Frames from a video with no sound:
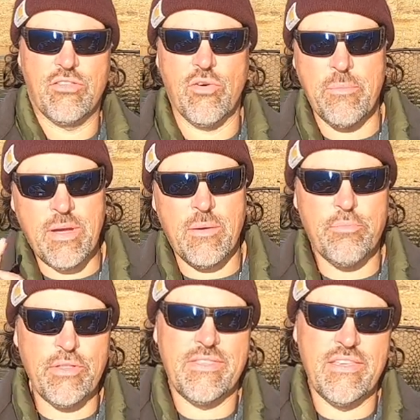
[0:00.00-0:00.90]
So I'm going to
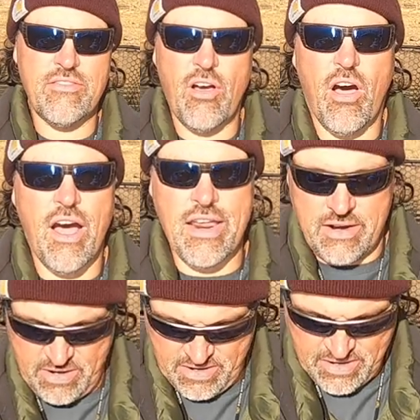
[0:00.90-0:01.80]
put this
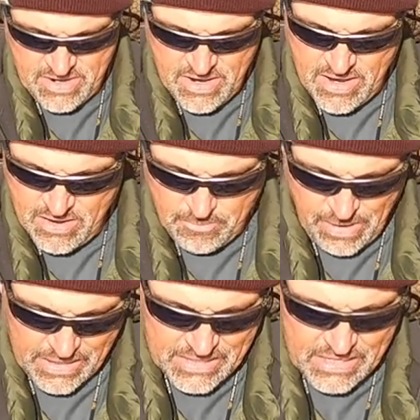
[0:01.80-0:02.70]
on
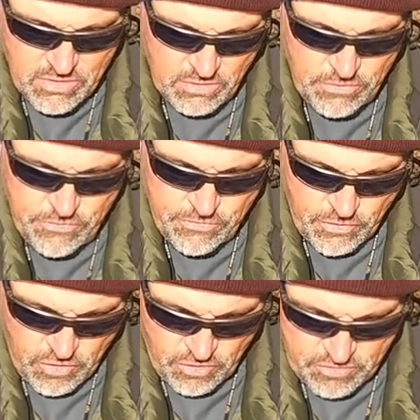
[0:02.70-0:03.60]
my leader
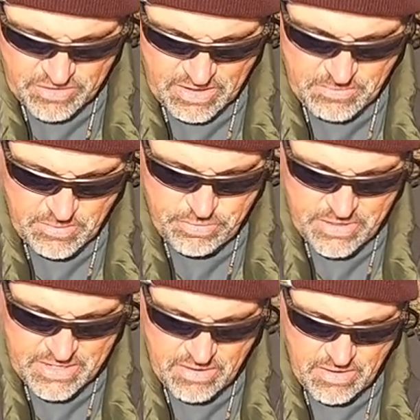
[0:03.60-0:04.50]
first, and I'm gonna
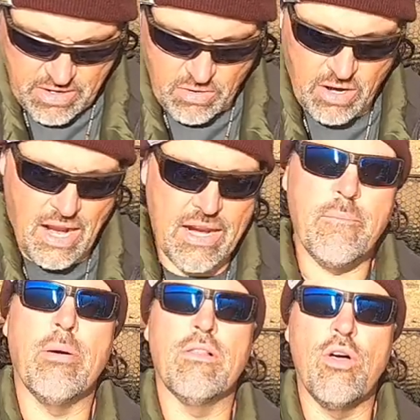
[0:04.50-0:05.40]
put it, you know, kind
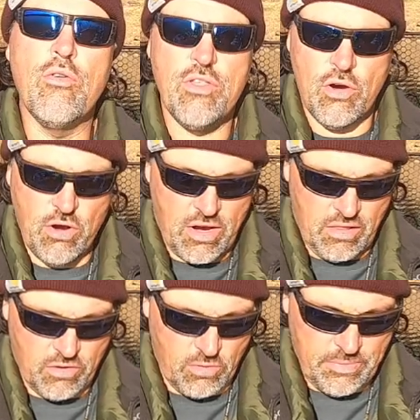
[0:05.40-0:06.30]
of below the hook a
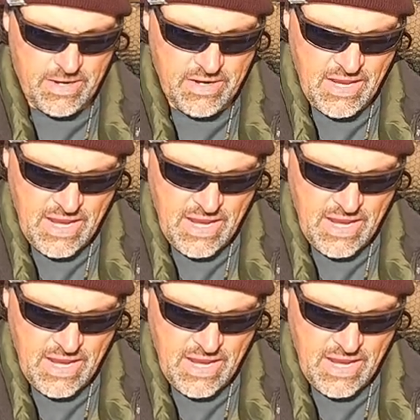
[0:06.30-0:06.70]
little bit.